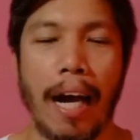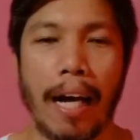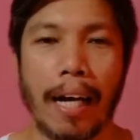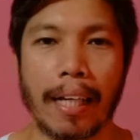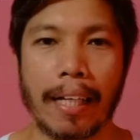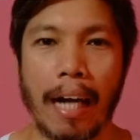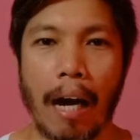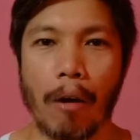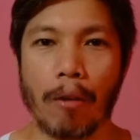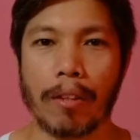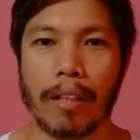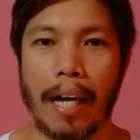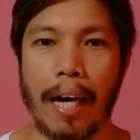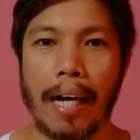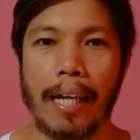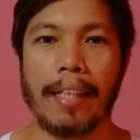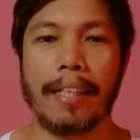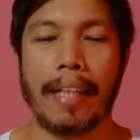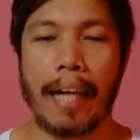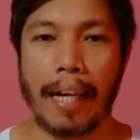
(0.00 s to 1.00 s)
gout
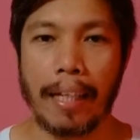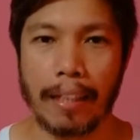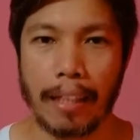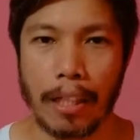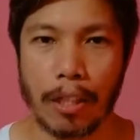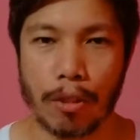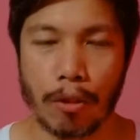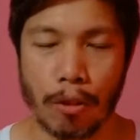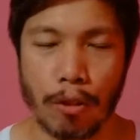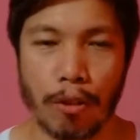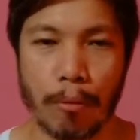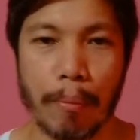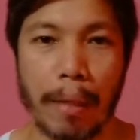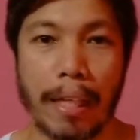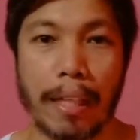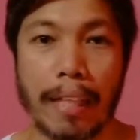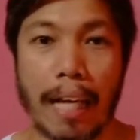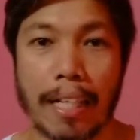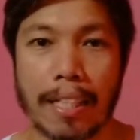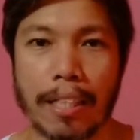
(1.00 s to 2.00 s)
arthritis o yung
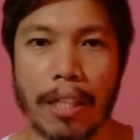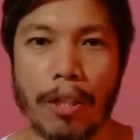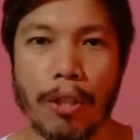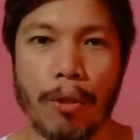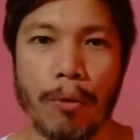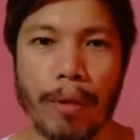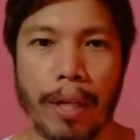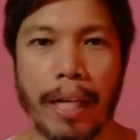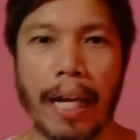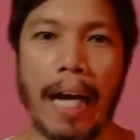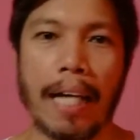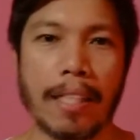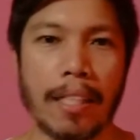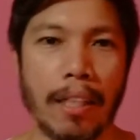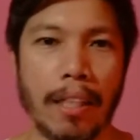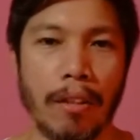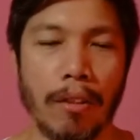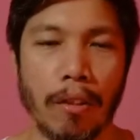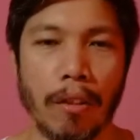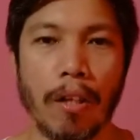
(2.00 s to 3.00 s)
matataas na yung uric
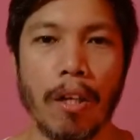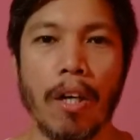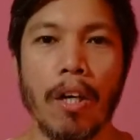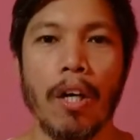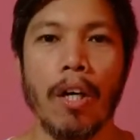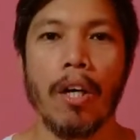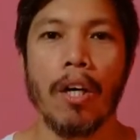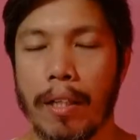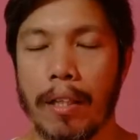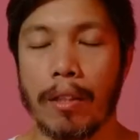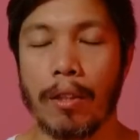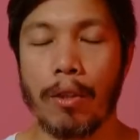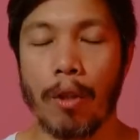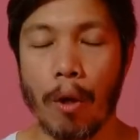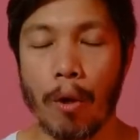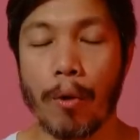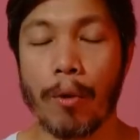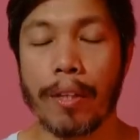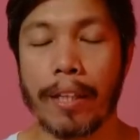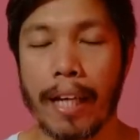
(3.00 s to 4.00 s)
acid, no?
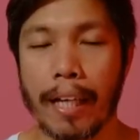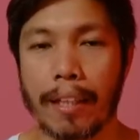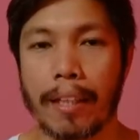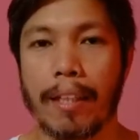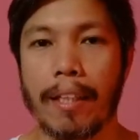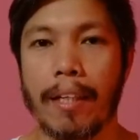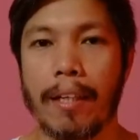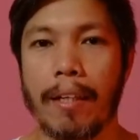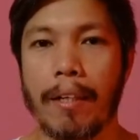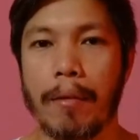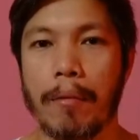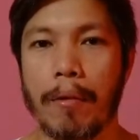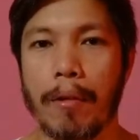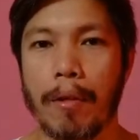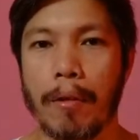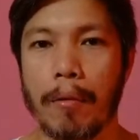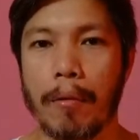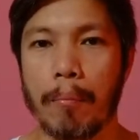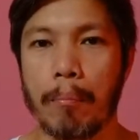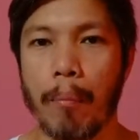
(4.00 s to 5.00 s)
Though that
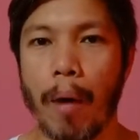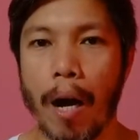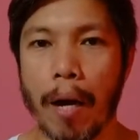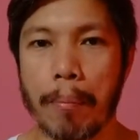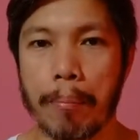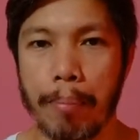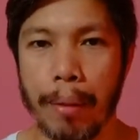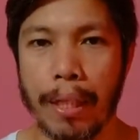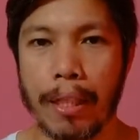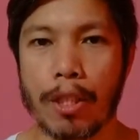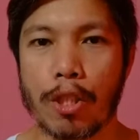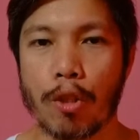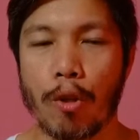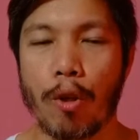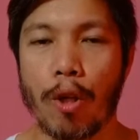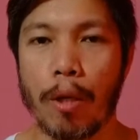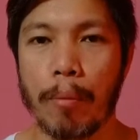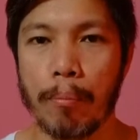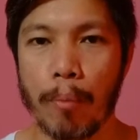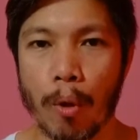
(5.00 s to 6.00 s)
mung beans
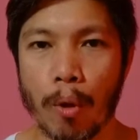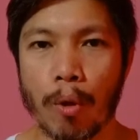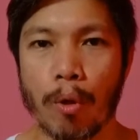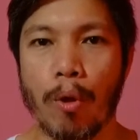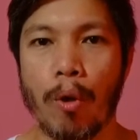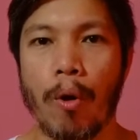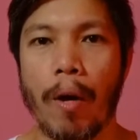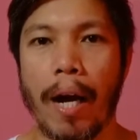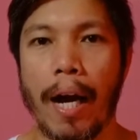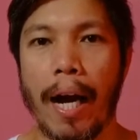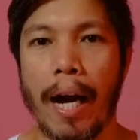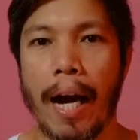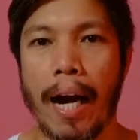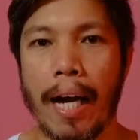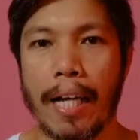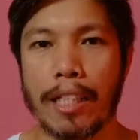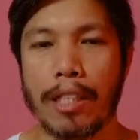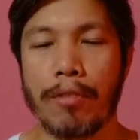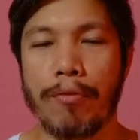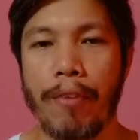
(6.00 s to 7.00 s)
or munggo
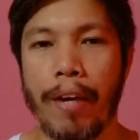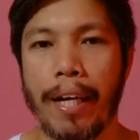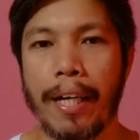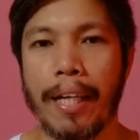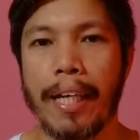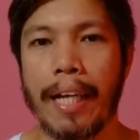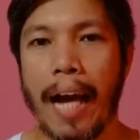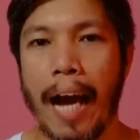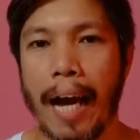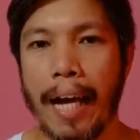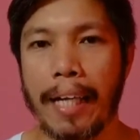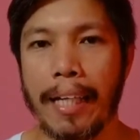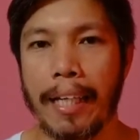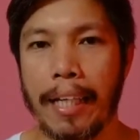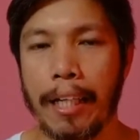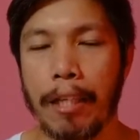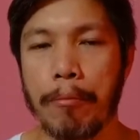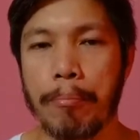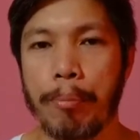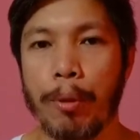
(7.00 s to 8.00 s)
has very high
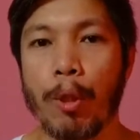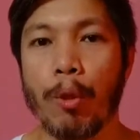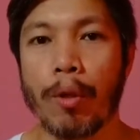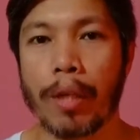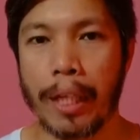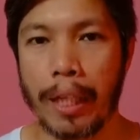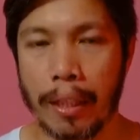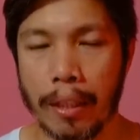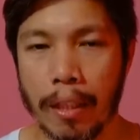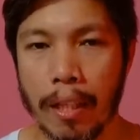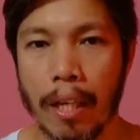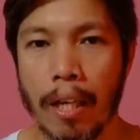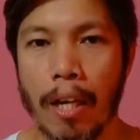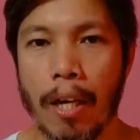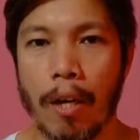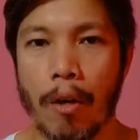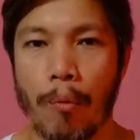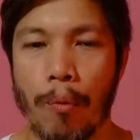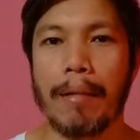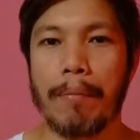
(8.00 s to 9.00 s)
in purine,
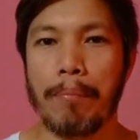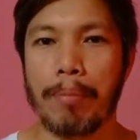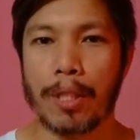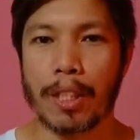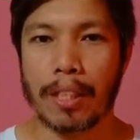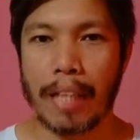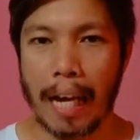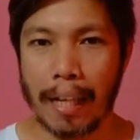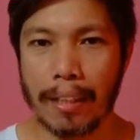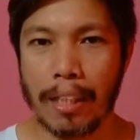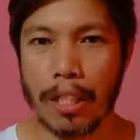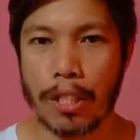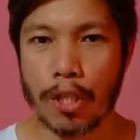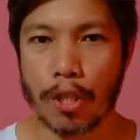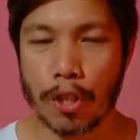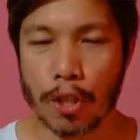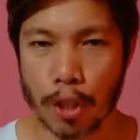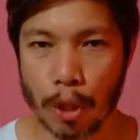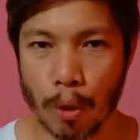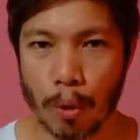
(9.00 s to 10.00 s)
studies
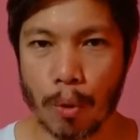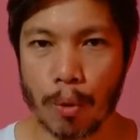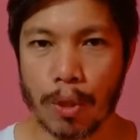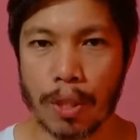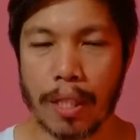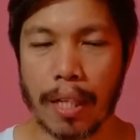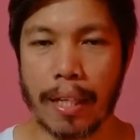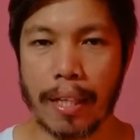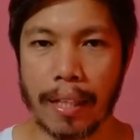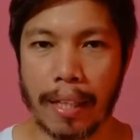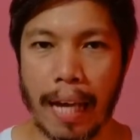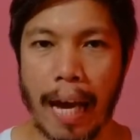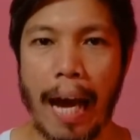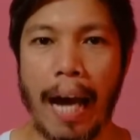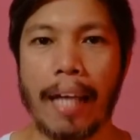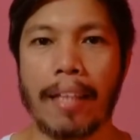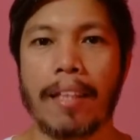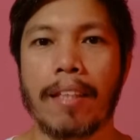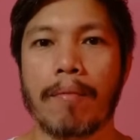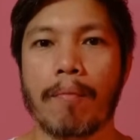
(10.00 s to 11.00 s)
shows
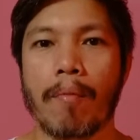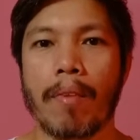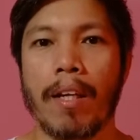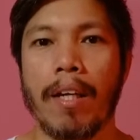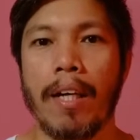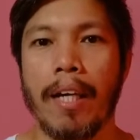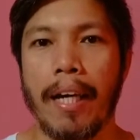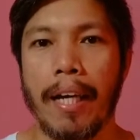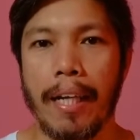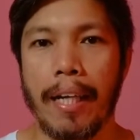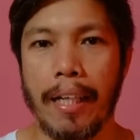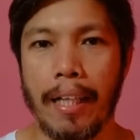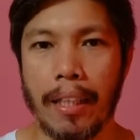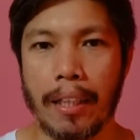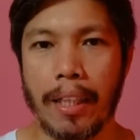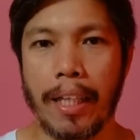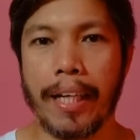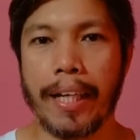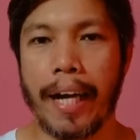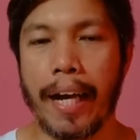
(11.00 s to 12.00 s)
that
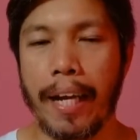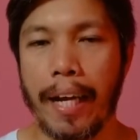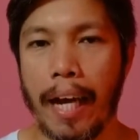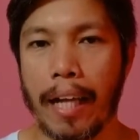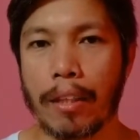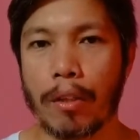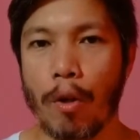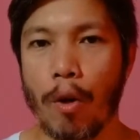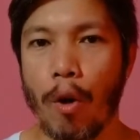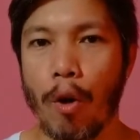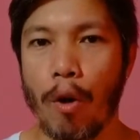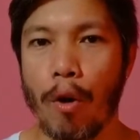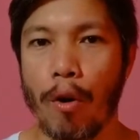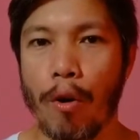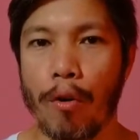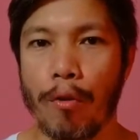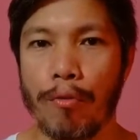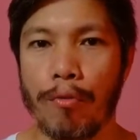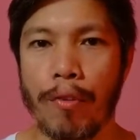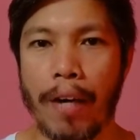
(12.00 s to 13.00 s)
eating a lot
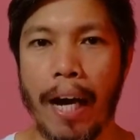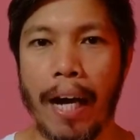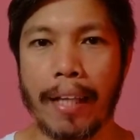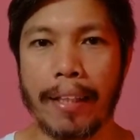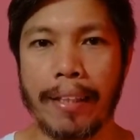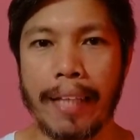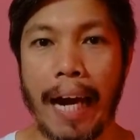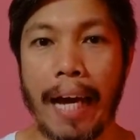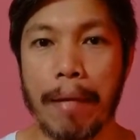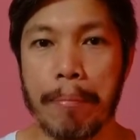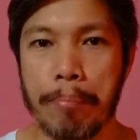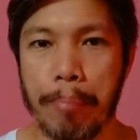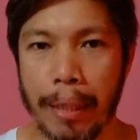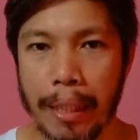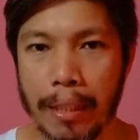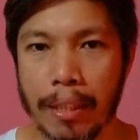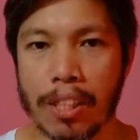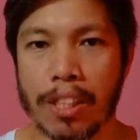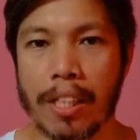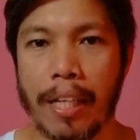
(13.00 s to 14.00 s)
of dry
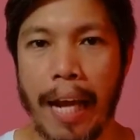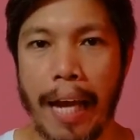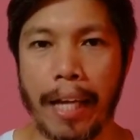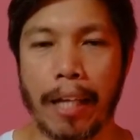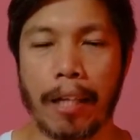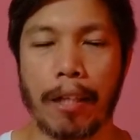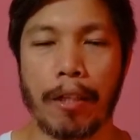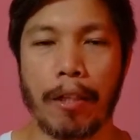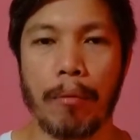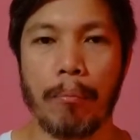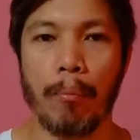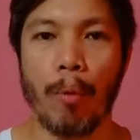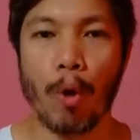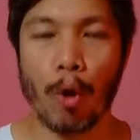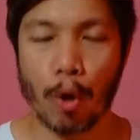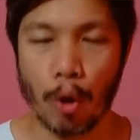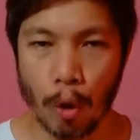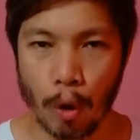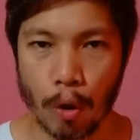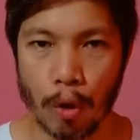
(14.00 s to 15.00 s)
beans like
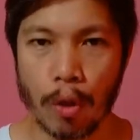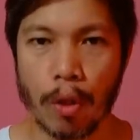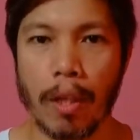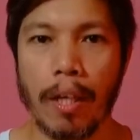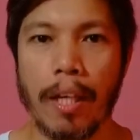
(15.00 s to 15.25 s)
munggo